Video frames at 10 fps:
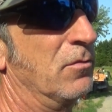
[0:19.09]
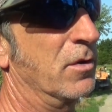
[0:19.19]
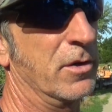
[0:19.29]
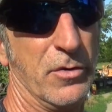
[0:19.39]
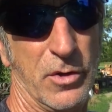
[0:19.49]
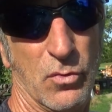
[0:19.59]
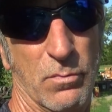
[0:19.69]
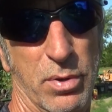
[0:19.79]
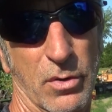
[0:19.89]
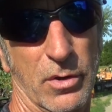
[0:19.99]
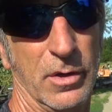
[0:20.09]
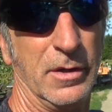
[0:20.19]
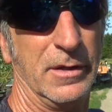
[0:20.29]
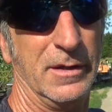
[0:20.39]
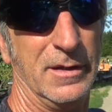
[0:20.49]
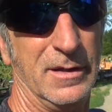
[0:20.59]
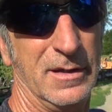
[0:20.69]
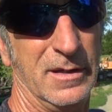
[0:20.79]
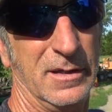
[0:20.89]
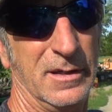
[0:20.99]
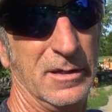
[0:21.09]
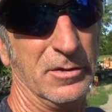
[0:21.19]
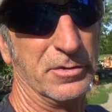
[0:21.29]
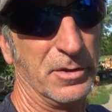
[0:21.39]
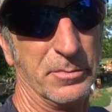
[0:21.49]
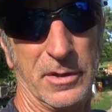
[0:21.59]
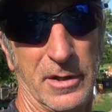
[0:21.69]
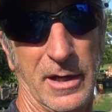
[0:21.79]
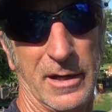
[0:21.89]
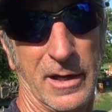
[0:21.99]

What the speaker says: working on the old puller or something to that